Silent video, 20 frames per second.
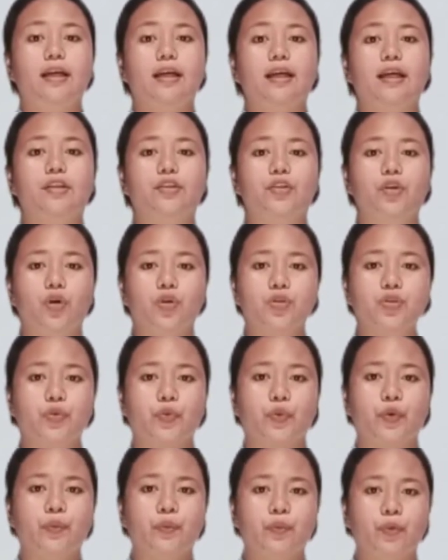It also
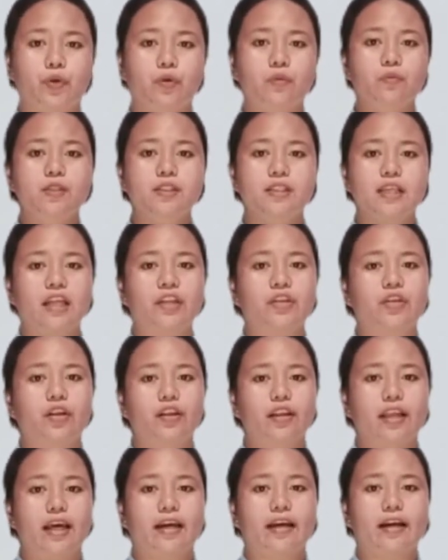removes and
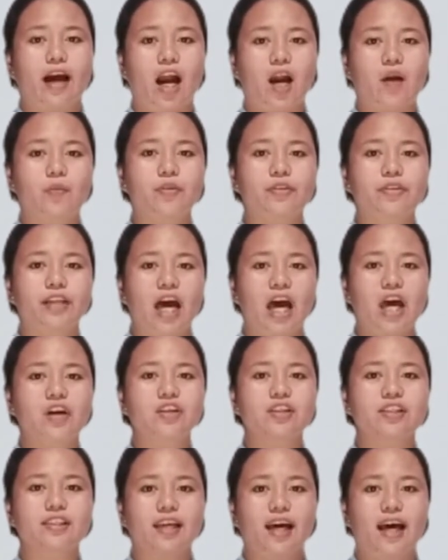collects carbon
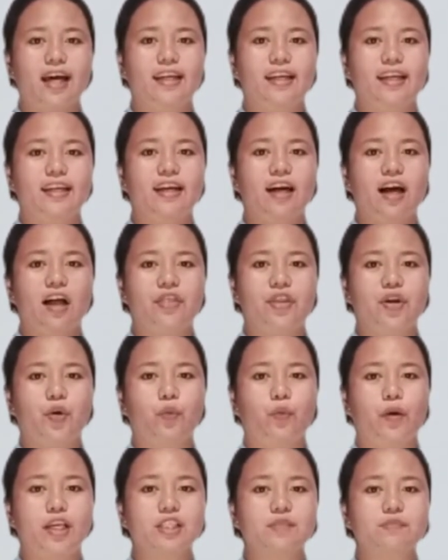dioxide and other
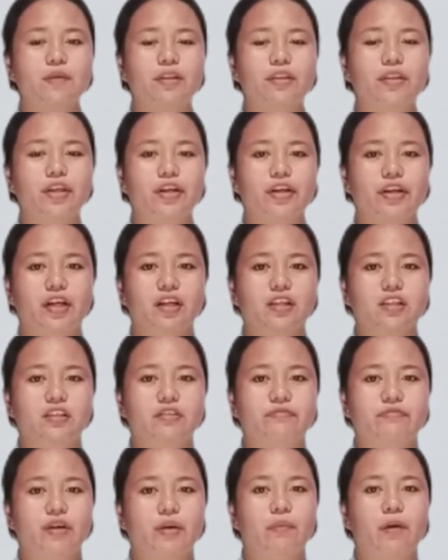waste
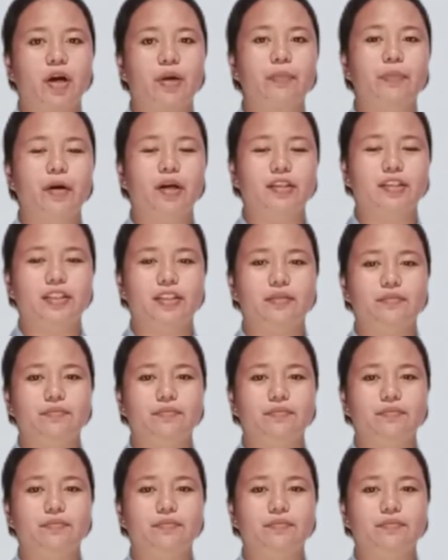materials from our body.